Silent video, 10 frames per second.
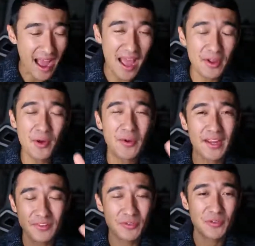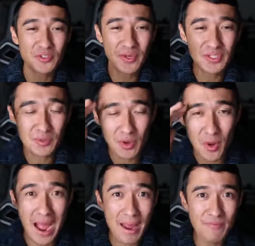Okay, for those of you guys who don't
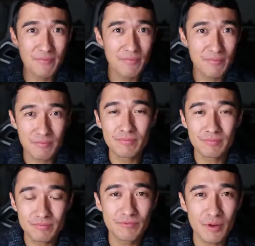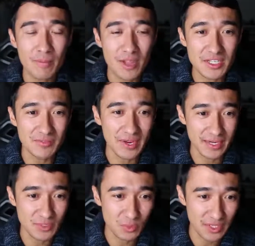know, I'm from Las
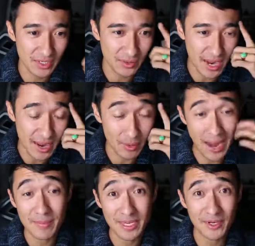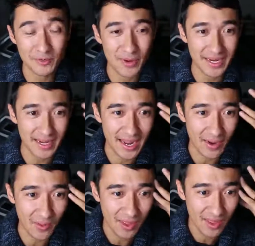Vegas. We're here, I'm here right now.